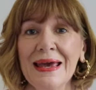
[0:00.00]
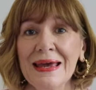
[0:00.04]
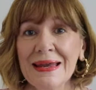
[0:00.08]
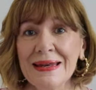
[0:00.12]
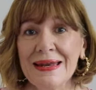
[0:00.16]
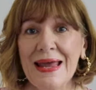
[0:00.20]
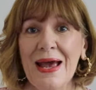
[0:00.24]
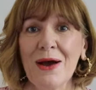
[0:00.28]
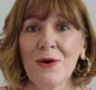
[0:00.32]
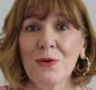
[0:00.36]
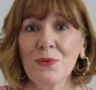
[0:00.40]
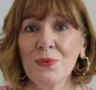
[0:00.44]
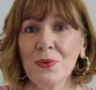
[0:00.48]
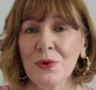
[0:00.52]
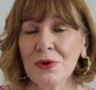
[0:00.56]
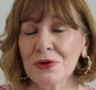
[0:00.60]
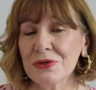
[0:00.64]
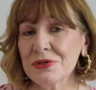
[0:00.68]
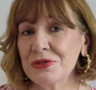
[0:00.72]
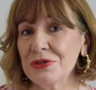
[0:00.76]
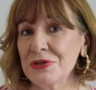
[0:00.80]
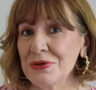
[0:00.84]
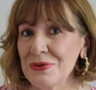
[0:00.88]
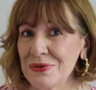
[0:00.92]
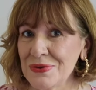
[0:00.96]
Now,
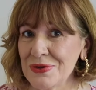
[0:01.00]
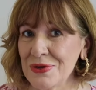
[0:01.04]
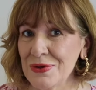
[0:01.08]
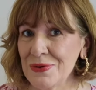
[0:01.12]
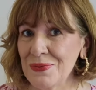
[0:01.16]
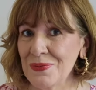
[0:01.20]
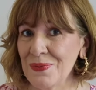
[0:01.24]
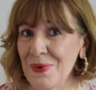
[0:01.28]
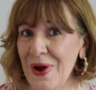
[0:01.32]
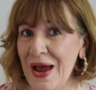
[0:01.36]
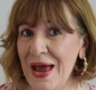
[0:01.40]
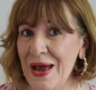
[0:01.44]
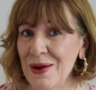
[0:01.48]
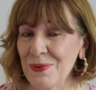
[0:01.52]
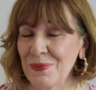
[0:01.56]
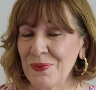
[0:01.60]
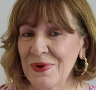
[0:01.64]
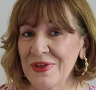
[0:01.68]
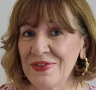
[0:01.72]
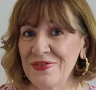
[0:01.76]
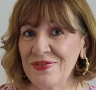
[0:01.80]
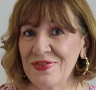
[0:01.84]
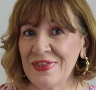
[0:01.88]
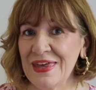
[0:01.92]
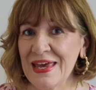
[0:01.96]
what do you wear
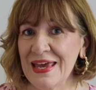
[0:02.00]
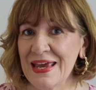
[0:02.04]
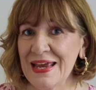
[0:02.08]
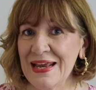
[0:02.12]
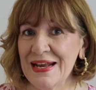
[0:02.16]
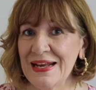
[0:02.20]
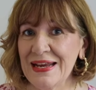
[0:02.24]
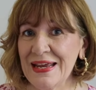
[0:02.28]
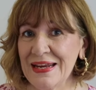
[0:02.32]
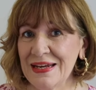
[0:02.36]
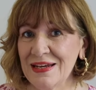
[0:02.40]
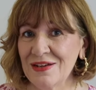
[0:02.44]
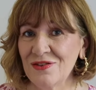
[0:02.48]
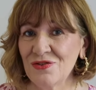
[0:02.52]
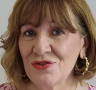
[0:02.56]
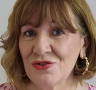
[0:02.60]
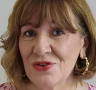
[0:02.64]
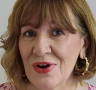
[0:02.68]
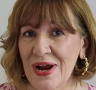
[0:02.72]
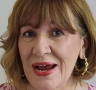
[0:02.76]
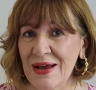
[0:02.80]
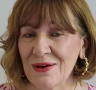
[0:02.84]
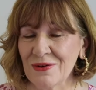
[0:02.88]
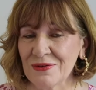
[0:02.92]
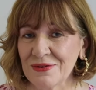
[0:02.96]
with the linen
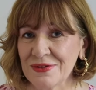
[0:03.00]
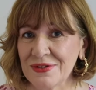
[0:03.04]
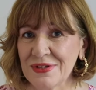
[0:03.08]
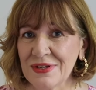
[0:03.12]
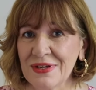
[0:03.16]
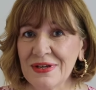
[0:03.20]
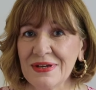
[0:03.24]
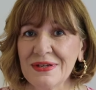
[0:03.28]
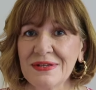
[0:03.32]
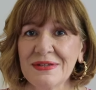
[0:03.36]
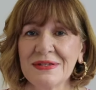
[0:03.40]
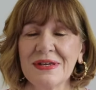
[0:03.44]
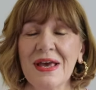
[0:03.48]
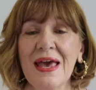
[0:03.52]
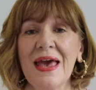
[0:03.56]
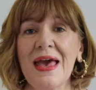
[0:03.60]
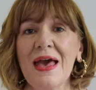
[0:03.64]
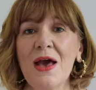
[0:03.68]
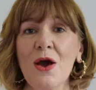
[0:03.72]
trousers?